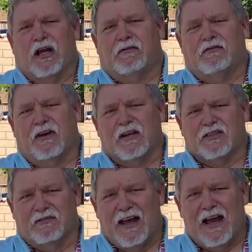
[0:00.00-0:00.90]
have
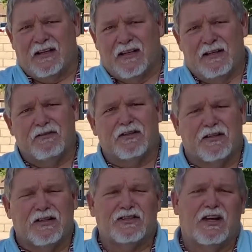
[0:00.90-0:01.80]
effects of that even to
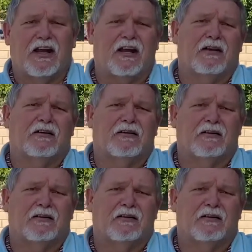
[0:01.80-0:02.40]
this day.